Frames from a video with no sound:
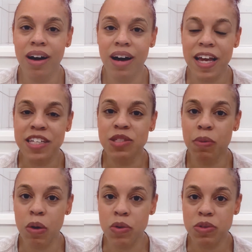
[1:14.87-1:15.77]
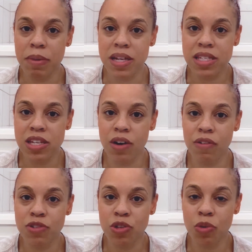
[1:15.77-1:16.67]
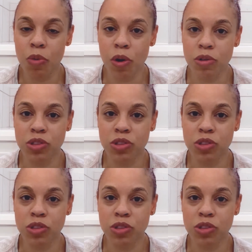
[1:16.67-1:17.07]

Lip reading: expose myself to the world.